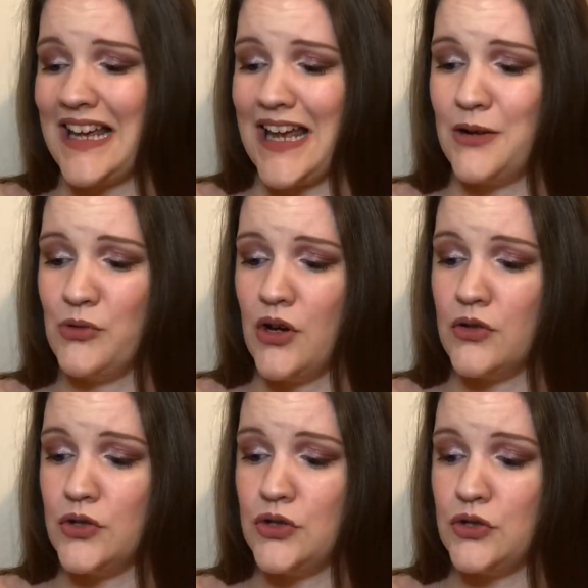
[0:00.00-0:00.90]
Again, I'm not
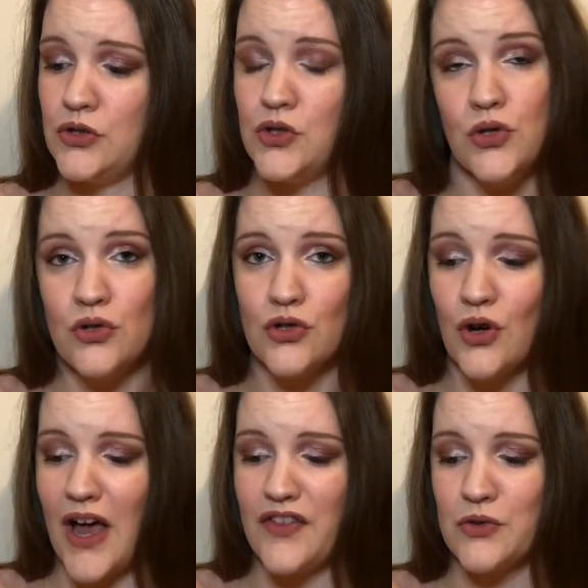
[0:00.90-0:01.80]
too
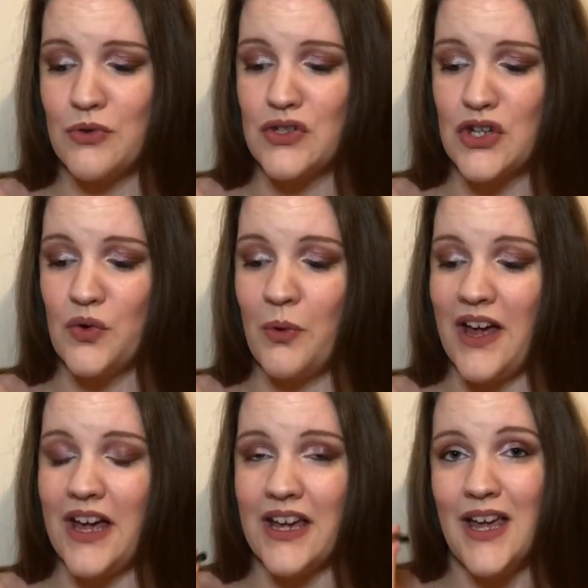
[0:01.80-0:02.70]
sure how this one's going to
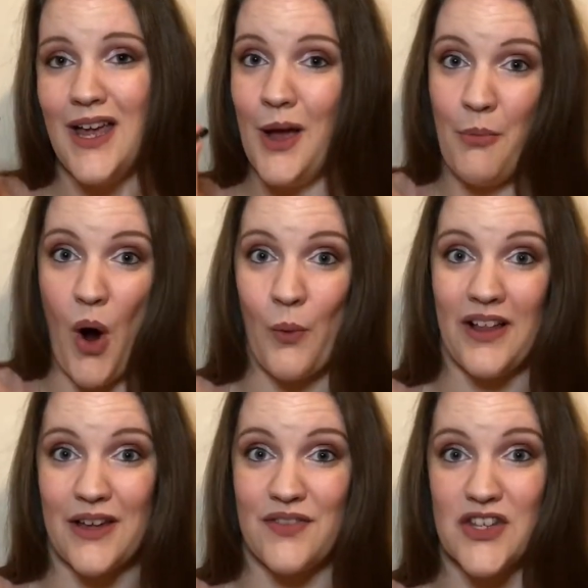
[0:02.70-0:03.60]
work, but I
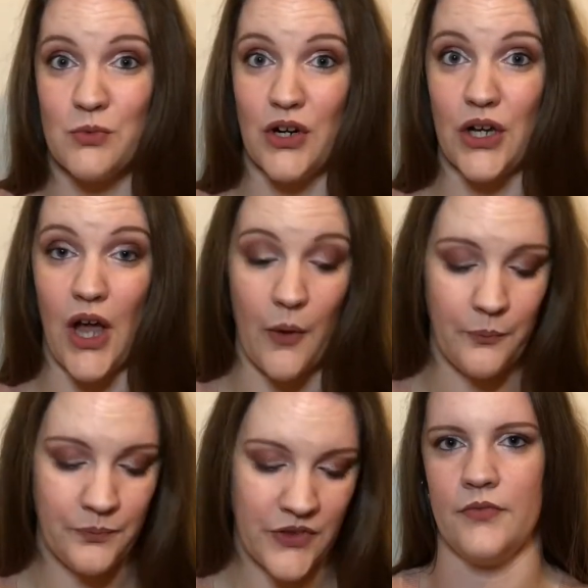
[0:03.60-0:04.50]
will give this one a go.
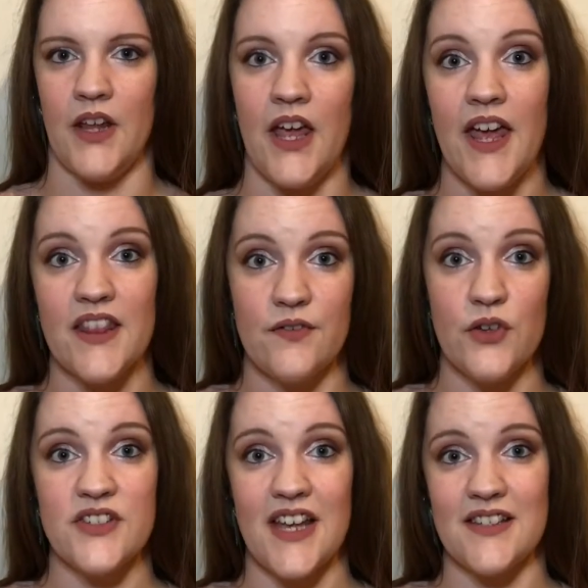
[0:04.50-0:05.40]
The
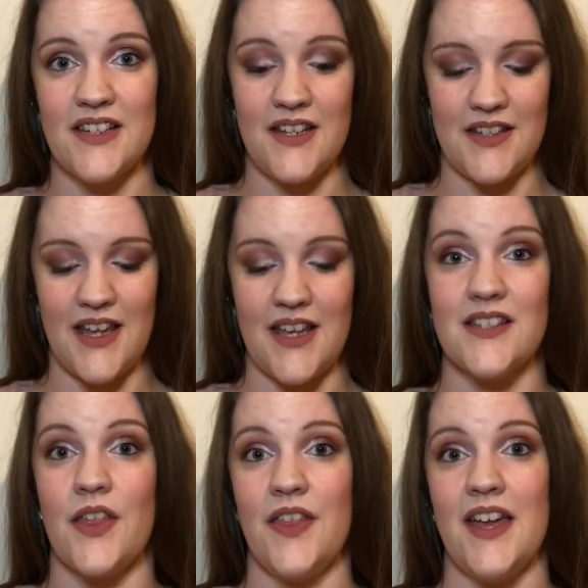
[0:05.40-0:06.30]
full size of this
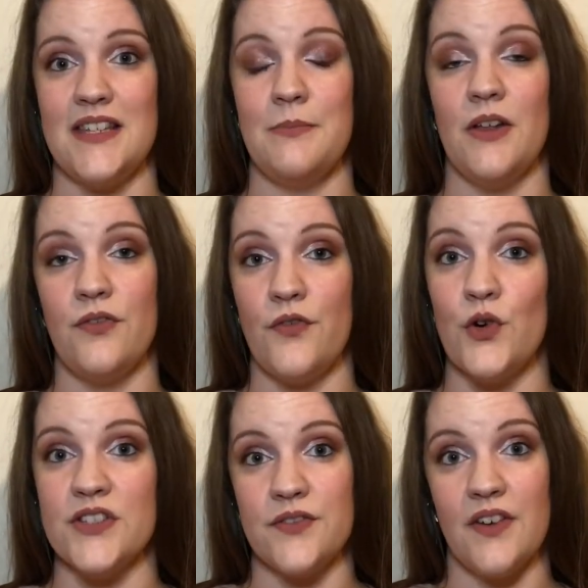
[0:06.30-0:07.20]
is 30ml
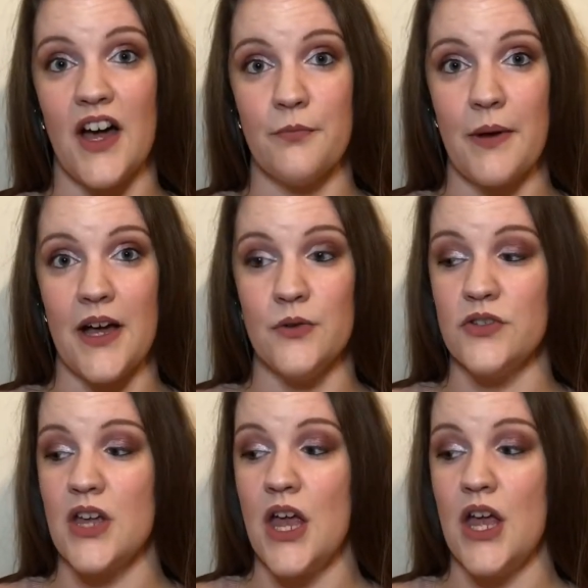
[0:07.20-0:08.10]
for
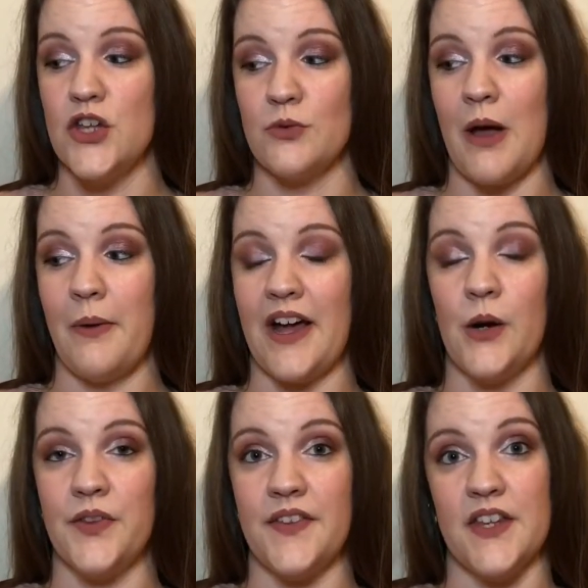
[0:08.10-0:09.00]
£45. So I work
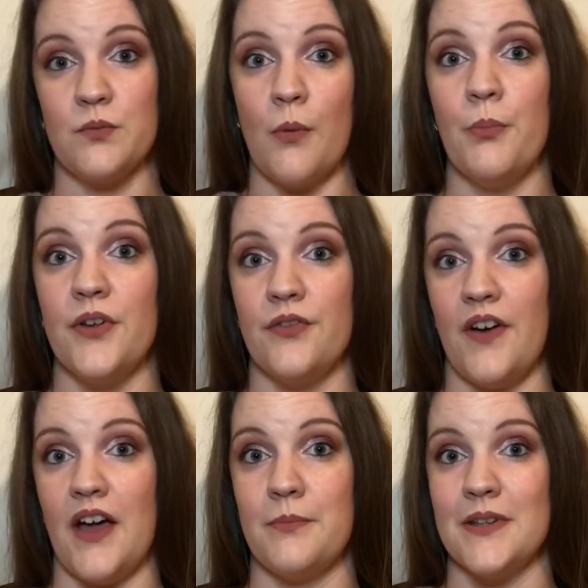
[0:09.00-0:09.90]
out that this
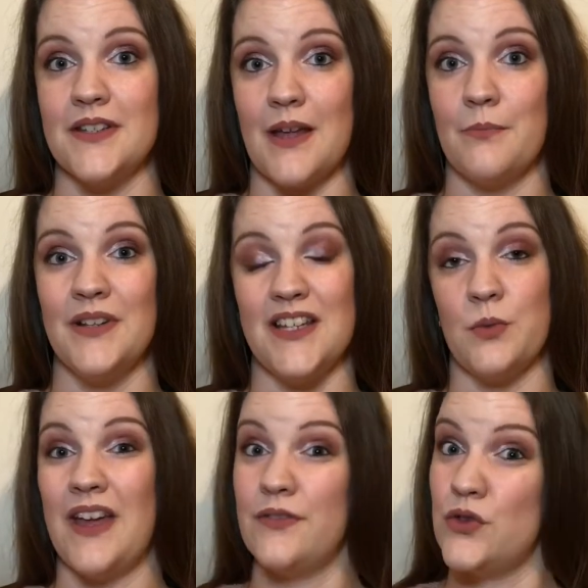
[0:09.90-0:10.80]
1.5ml sample is
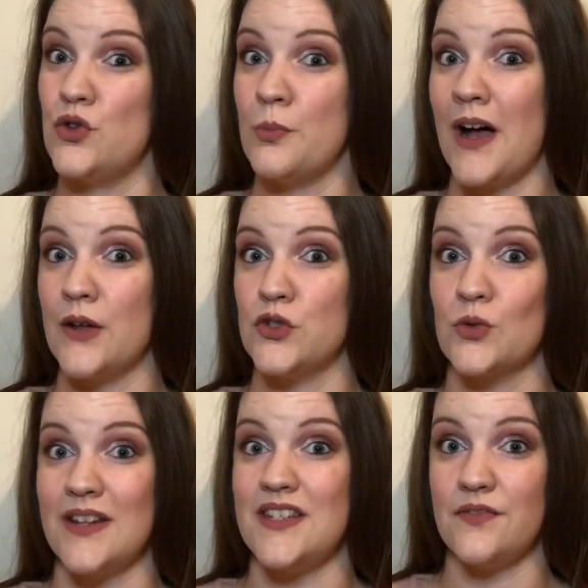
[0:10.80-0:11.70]
worth
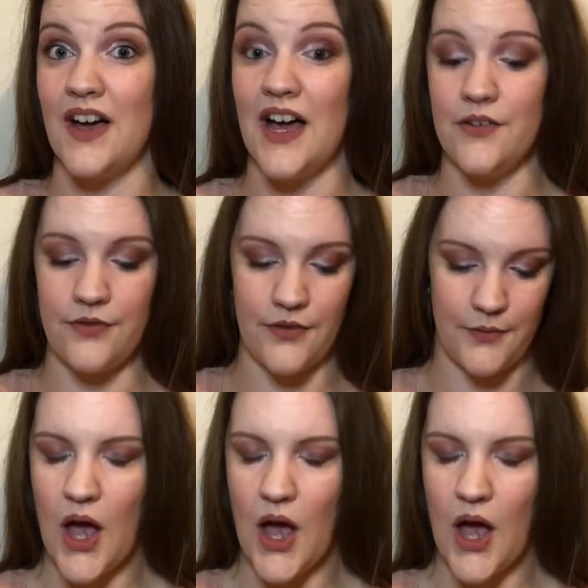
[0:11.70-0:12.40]
£2.25.